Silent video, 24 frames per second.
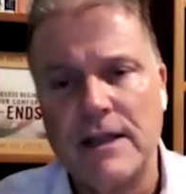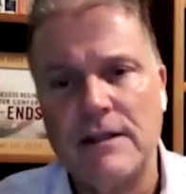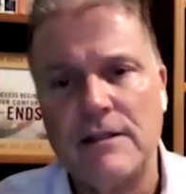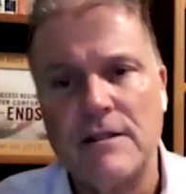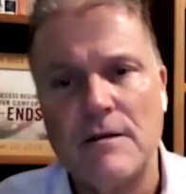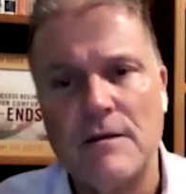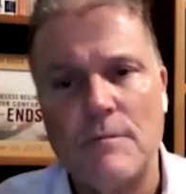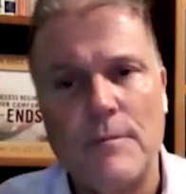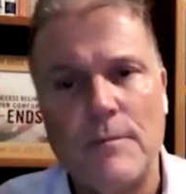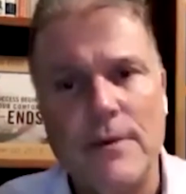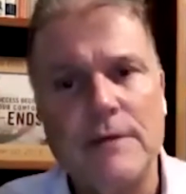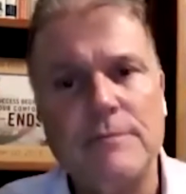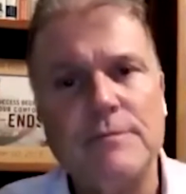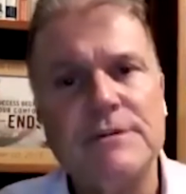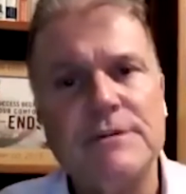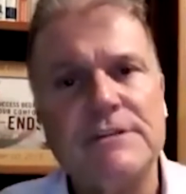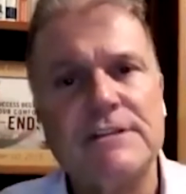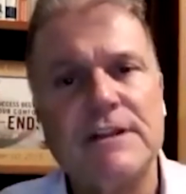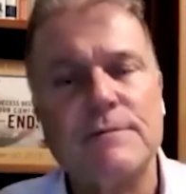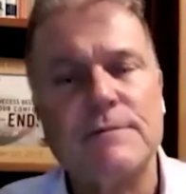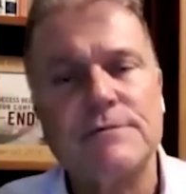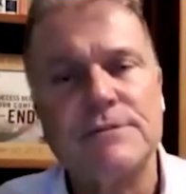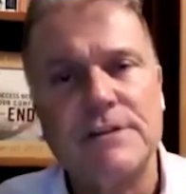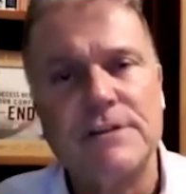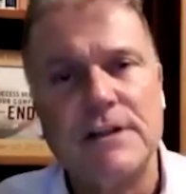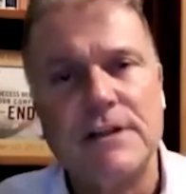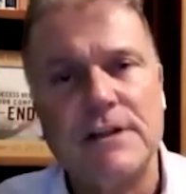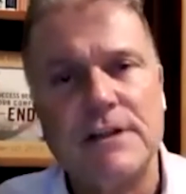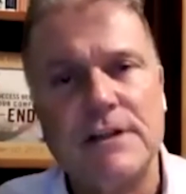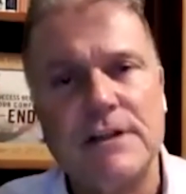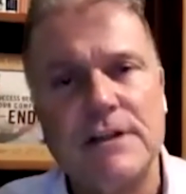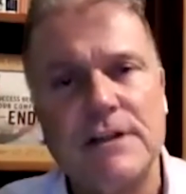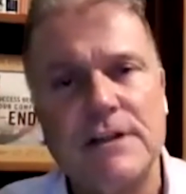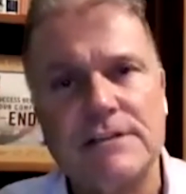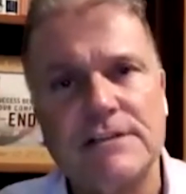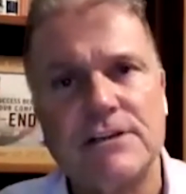taking the baby steps
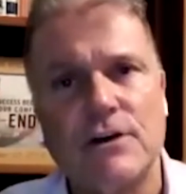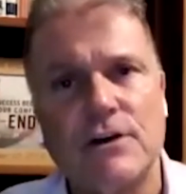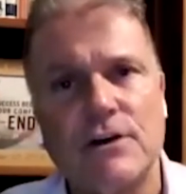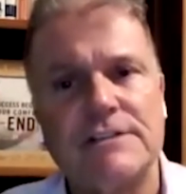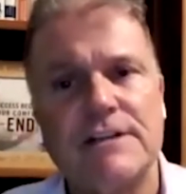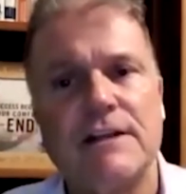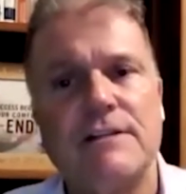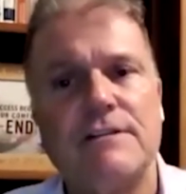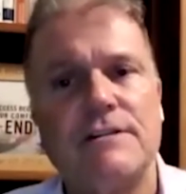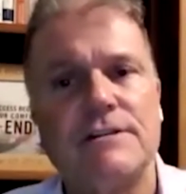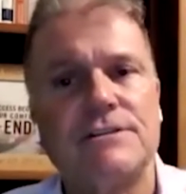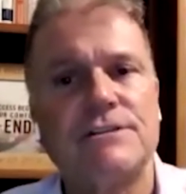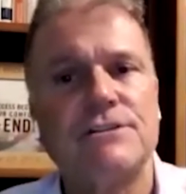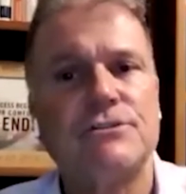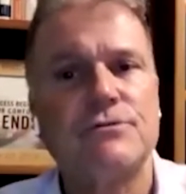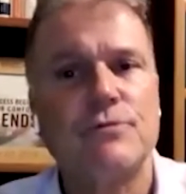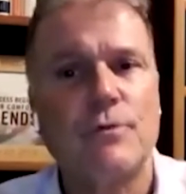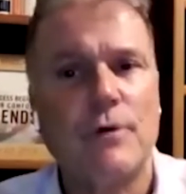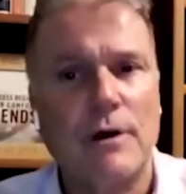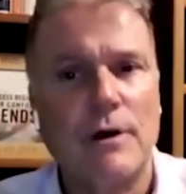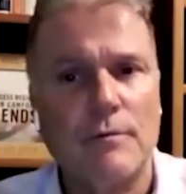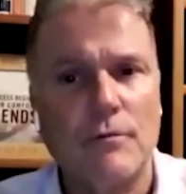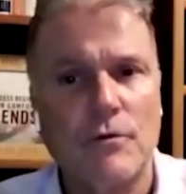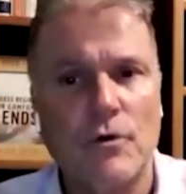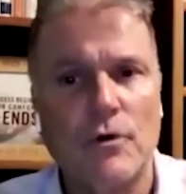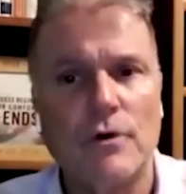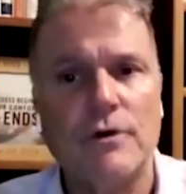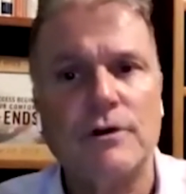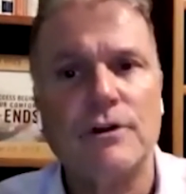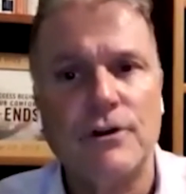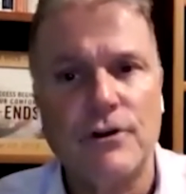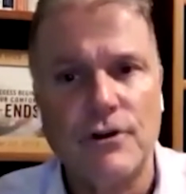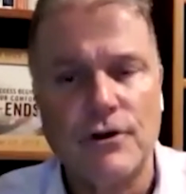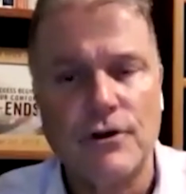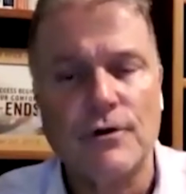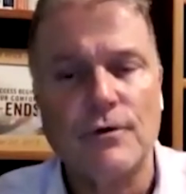necessary to say, this is what I'm
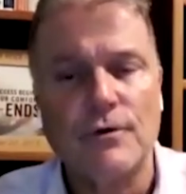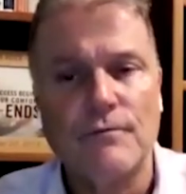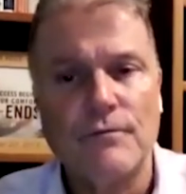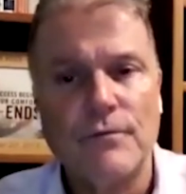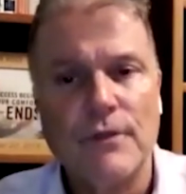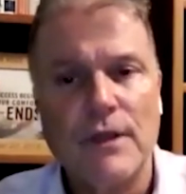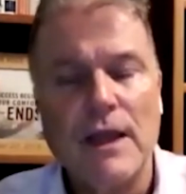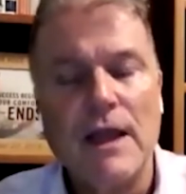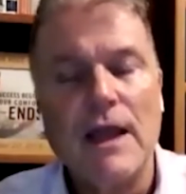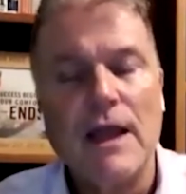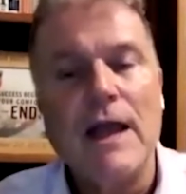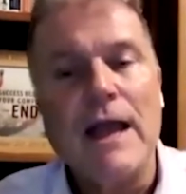going to do.